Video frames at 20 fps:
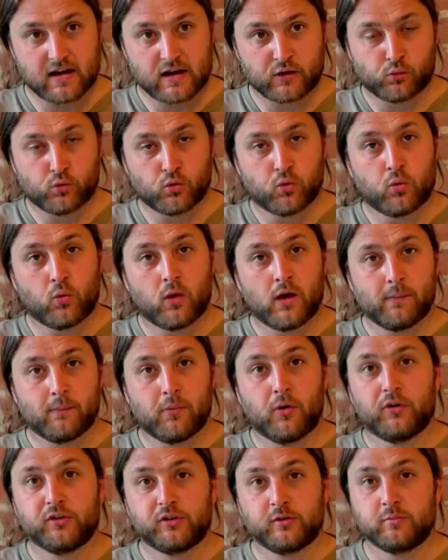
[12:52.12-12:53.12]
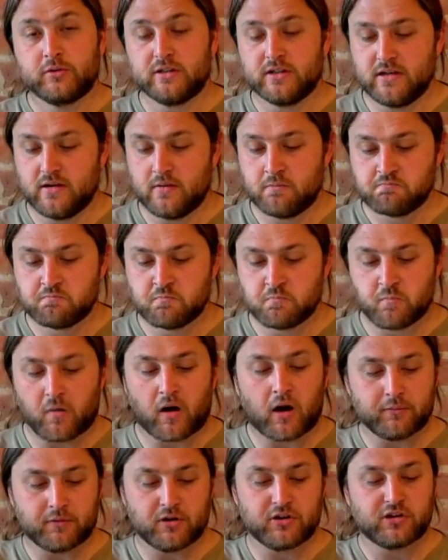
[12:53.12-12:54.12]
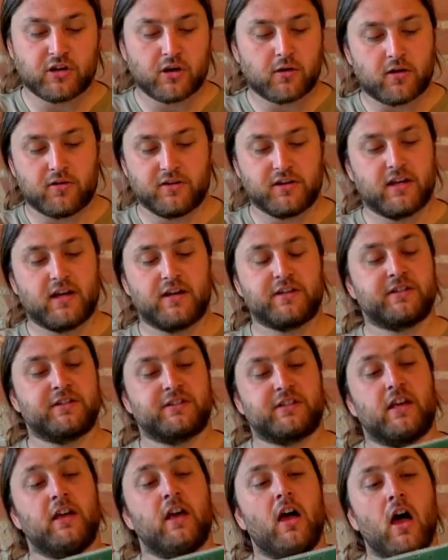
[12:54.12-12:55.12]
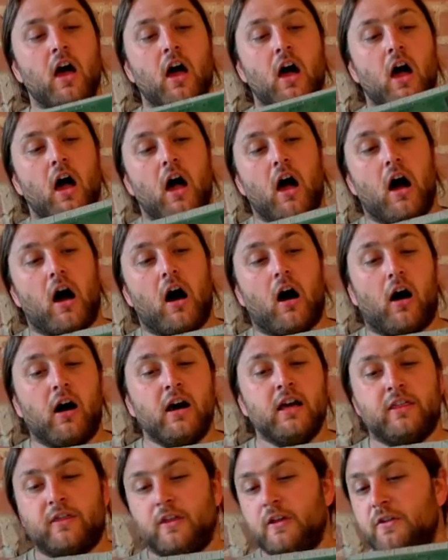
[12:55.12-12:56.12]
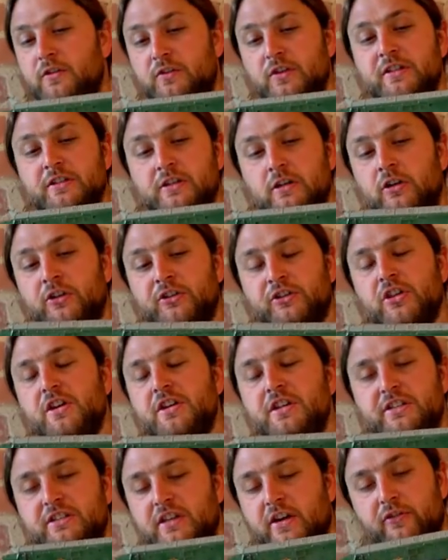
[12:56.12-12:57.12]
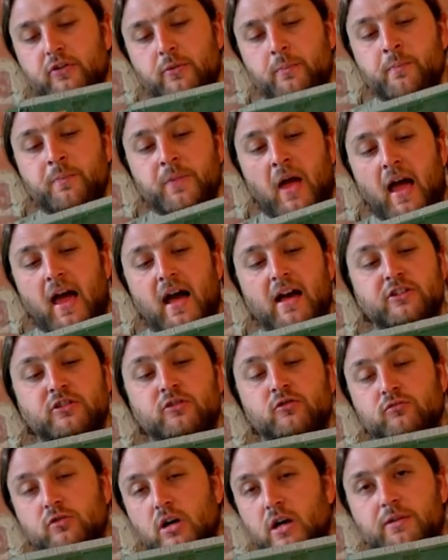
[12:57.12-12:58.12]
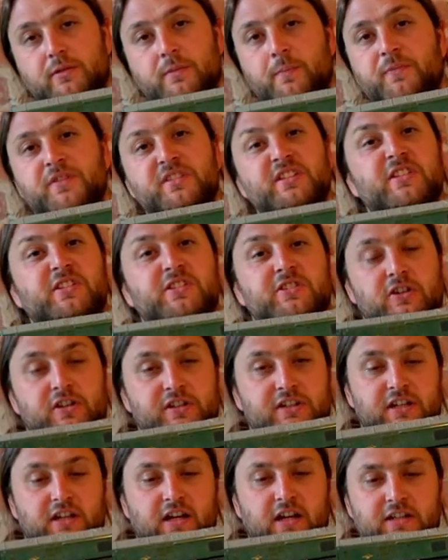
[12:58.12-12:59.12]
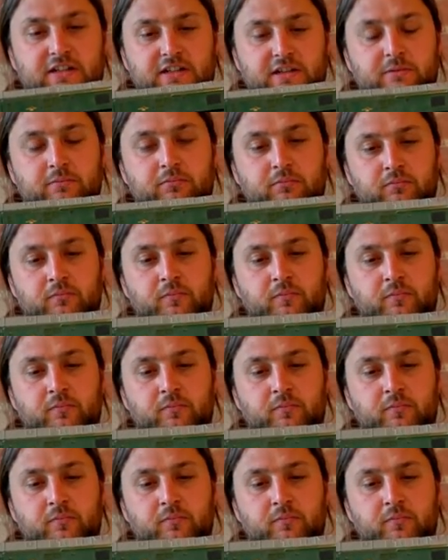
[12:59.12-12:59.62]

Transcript: and quite possibly, I'm going to go out on a guess and say, I think this Class thirty-seven hasn't run since nineteen eighty.